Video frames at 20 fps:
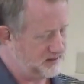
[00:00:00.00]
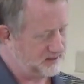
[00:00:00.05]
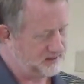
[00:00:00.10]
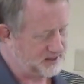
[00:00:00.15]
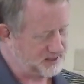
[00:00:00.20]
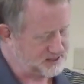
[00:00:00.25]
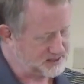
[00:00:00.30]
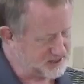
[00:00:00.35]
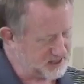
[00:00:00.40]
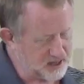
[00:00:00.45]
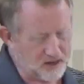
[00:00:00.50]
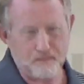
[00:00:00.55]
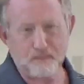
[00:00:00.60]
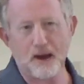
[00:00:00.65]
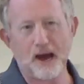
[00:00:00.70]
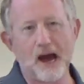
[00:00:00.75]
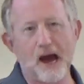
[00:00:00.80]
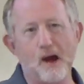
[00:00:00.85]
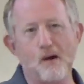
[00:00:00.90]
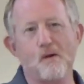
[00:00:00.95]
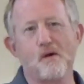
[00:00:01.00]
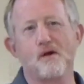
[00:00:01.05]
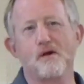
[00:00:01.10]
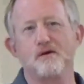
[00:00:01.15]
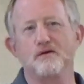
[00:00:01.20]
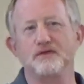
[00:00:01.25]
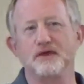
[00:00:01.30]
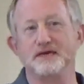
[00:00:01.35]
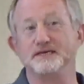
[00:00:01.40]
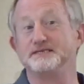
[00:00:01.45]
They seek
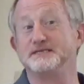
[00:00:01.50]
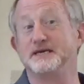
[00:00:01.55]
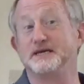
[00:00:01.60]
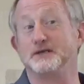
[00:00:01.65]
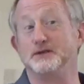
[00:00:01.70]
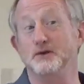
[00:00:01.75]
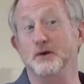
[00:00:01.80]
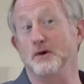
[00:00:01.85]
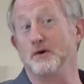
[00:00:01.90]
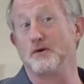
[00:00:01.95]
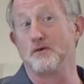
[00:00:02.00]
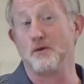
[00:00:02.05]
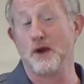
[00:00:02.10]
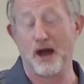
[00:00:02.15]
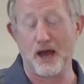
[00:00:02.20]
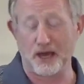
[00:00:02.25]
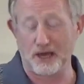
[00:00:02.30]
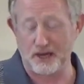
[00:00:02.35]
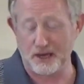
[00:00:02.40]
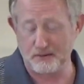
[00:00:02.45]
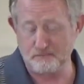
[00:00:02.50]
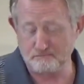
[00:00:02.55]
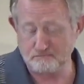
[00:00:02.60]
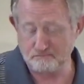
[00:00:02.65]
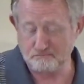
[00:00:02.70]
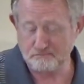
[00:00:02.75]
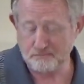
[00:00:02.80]
power, they seek notoriety.